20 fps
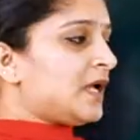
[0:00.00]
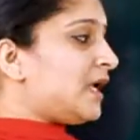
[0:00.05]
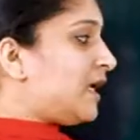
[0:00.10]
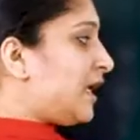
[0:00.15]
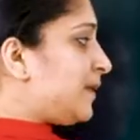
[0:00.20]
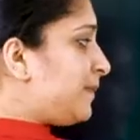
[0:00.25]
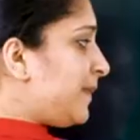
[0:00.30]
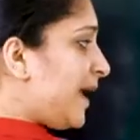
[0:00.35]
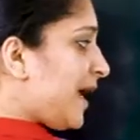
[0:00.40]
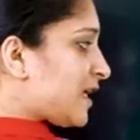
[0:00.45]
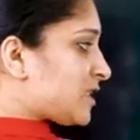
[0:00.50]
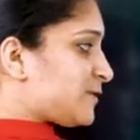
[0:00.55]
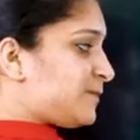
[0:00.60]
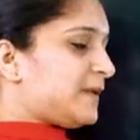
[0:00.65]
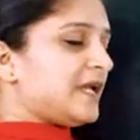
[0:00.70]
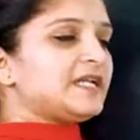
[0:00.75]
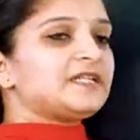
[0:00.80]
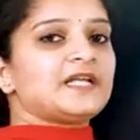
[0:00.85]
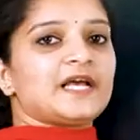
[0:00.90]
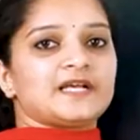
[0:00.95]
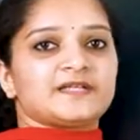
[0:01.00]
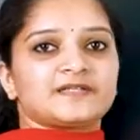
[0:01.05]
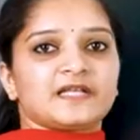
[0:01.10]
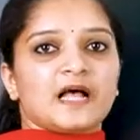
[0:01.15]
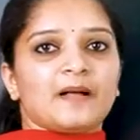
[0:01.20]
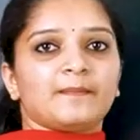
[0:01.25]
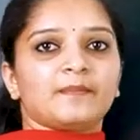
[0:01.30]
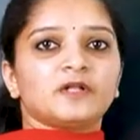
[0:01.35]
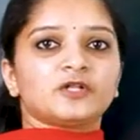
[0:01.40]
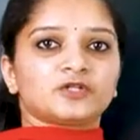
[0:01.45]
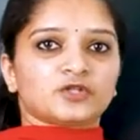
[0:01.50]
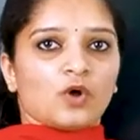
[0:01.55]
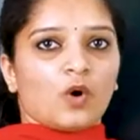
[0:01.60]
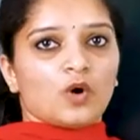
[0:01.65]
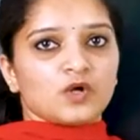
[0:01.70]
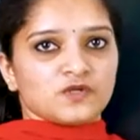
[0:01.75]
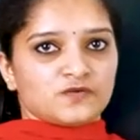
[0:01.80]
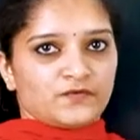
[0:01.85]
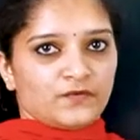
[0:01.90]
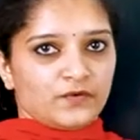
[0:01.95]
Let me explain the example
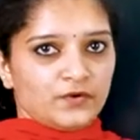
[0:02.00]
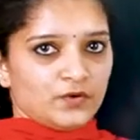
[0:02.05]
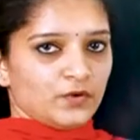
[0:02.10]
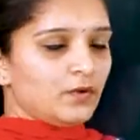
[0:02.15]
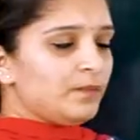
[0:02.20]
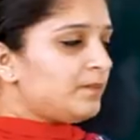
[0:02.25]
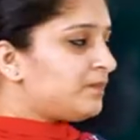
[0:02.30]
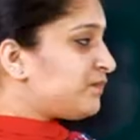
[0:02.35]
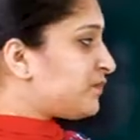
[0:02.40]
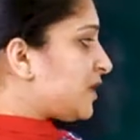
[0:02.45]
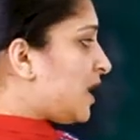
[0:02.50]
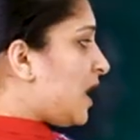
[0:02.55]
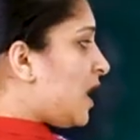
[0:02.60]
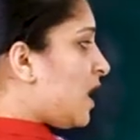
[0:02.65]
tongs for you.